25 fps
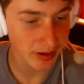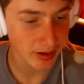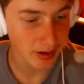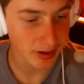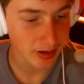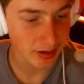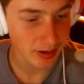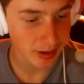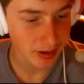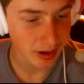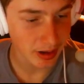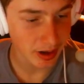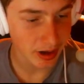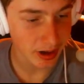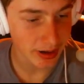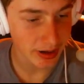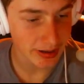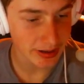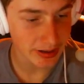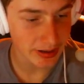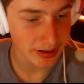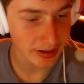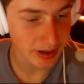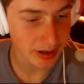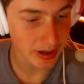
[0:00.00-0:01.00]
All right.
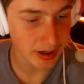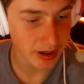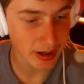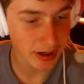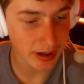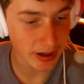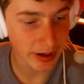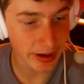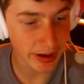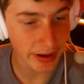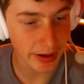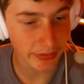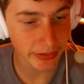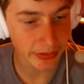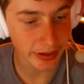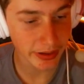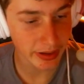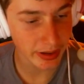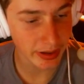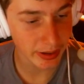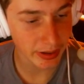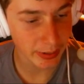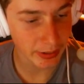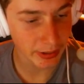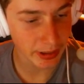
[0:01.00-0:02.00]
After
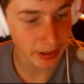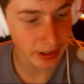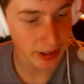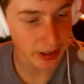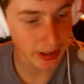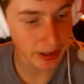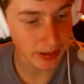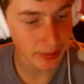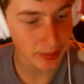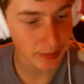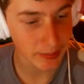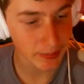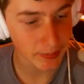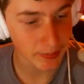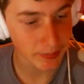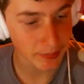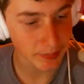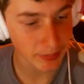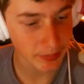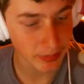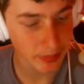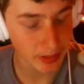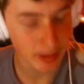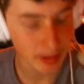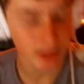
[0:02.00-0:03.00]
that we got
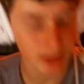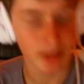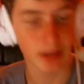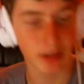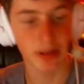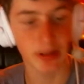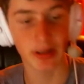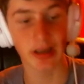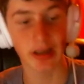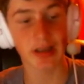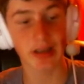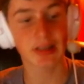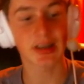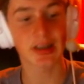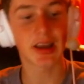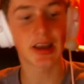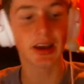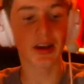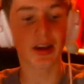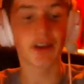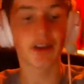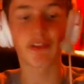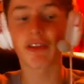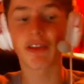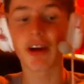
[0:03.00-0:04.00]
the next day
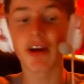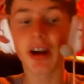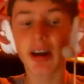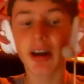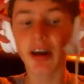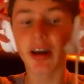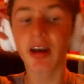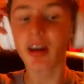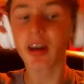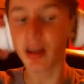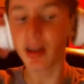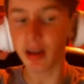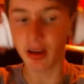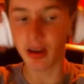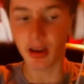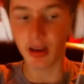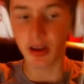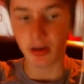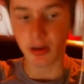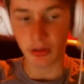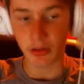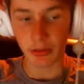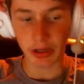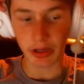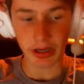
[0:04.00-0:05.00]
on Friday.
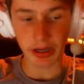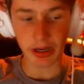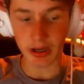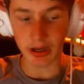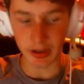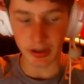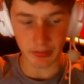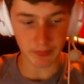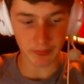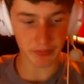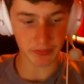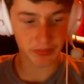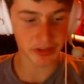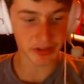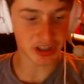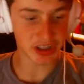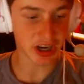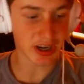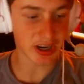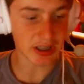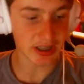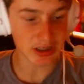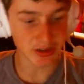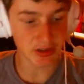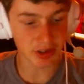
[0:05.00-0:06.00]
We got
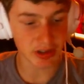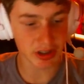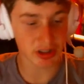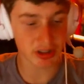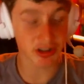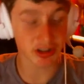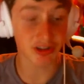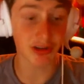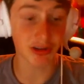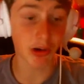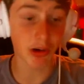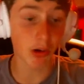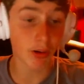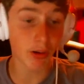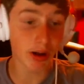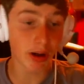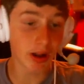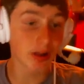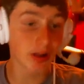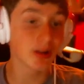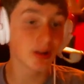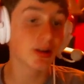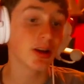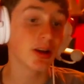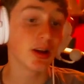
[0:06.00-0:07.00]
Giants versus
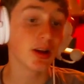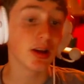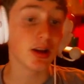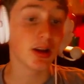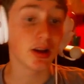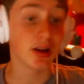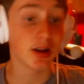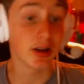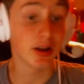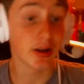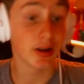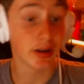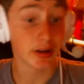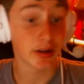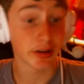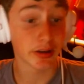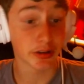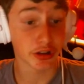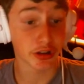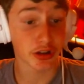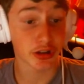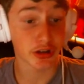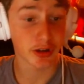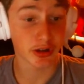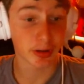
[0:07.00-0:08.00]
UOL. Another
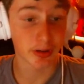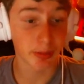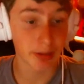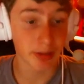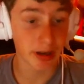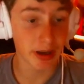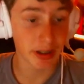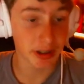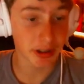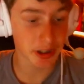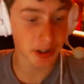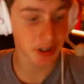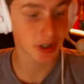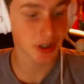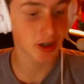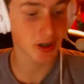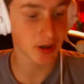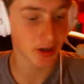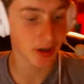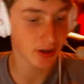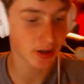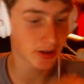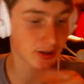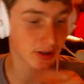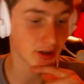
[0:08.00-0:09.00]
scrub match.
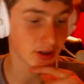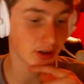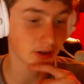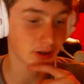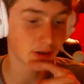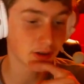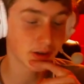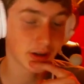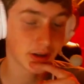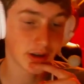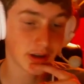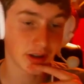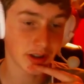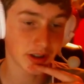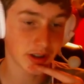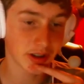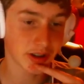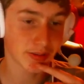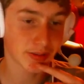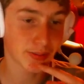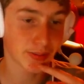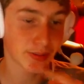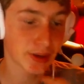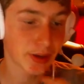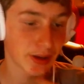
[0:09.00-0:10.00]
So I'll just
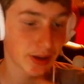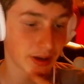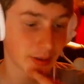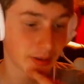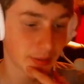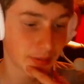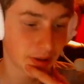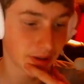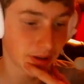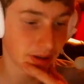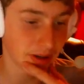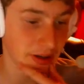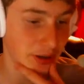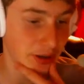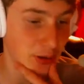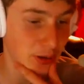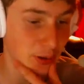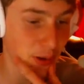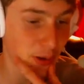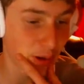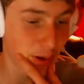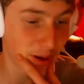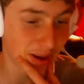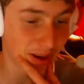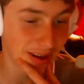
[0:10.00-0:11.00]
put up
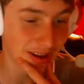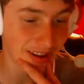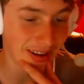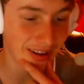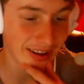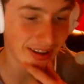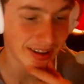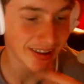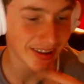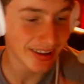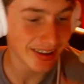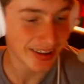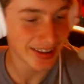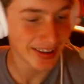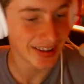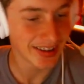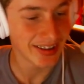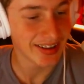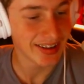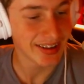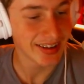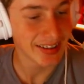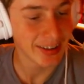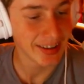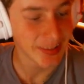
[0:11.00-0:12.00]
UOL.
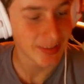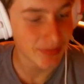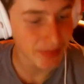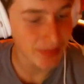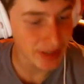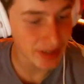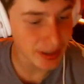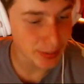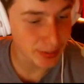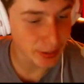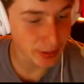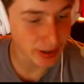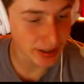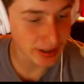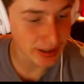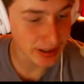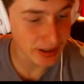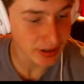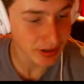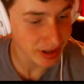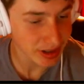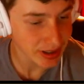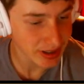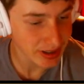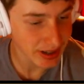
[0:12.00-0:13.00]
Splice
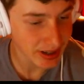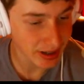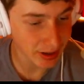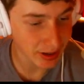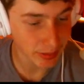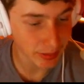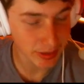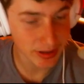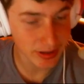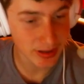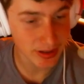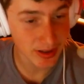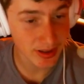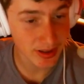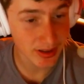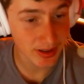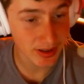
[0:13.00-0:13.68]
versus Elements.